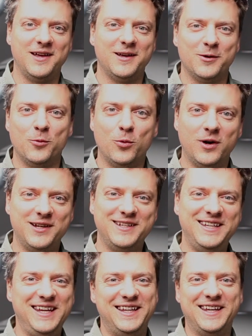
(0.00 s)
what
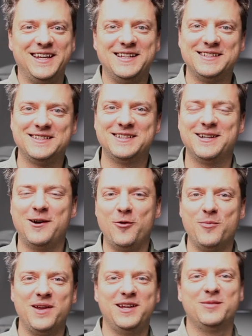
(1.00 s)
details, how
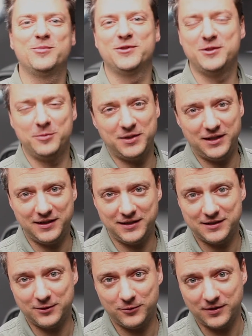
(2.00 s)
many
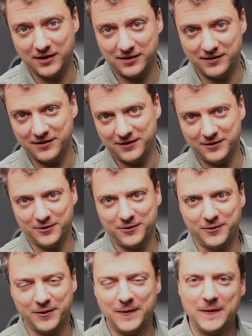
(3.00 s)
possibilities you can, you know,